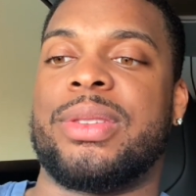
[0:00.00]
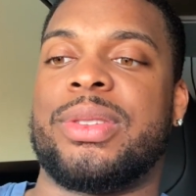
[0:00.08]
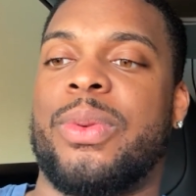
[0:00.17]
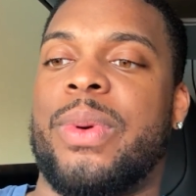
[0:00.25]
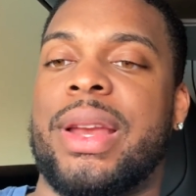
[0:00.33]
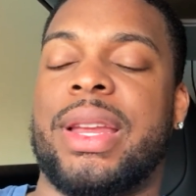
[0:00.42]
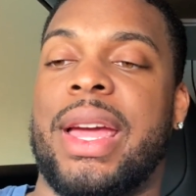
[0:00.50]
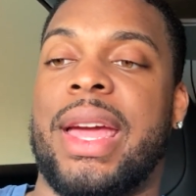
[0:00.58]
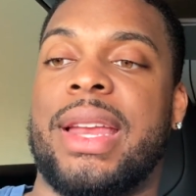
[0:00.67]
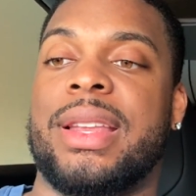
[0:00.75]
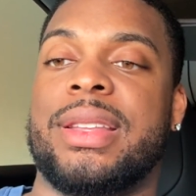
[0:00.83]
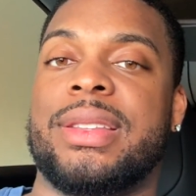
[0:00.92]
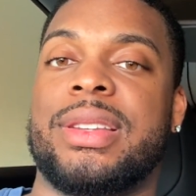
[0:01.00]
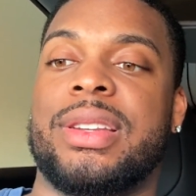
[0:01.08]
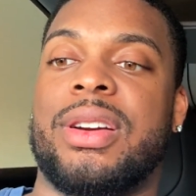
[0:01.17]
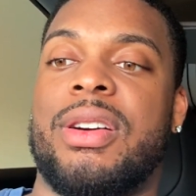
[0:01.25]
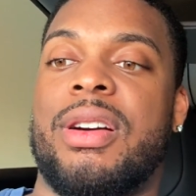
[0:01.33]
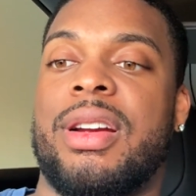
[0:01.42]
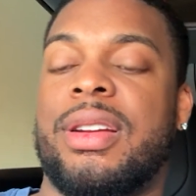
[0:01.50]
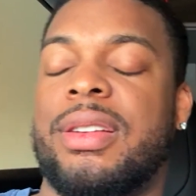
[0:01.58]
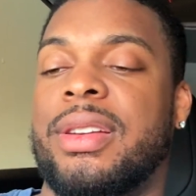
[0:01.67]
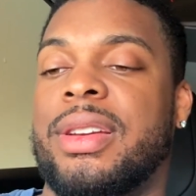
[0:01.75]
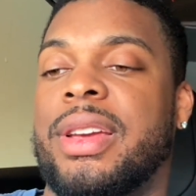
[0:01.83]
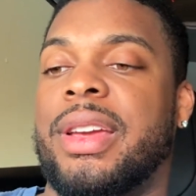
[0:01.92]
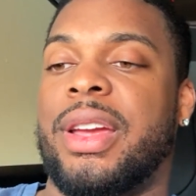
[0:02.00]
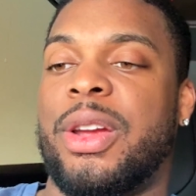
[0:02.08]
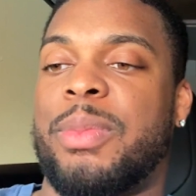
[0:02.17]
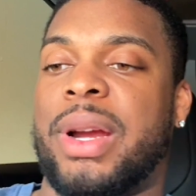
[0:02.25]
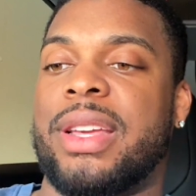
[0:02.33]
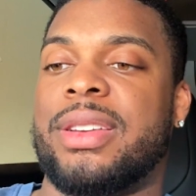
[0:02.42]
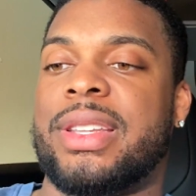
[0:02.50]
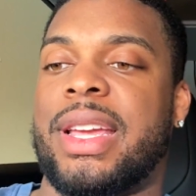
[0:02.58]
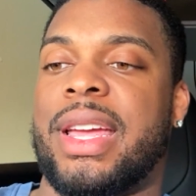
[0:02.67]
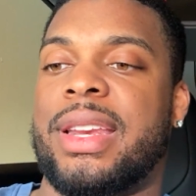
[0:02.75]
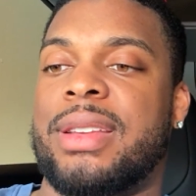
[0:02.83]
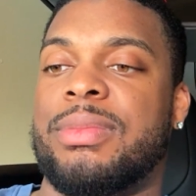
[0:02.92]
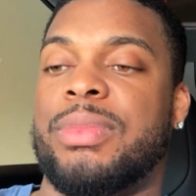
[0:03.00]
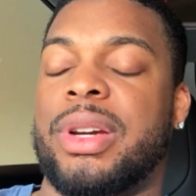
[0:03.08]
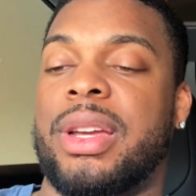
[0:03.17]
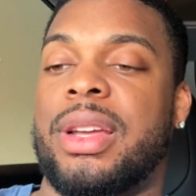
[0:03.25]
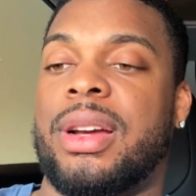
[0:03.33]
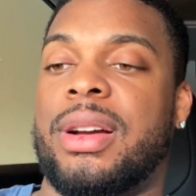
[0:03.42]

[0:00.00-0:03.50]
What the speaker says: So why not add it into the car? Everybody else adding it, but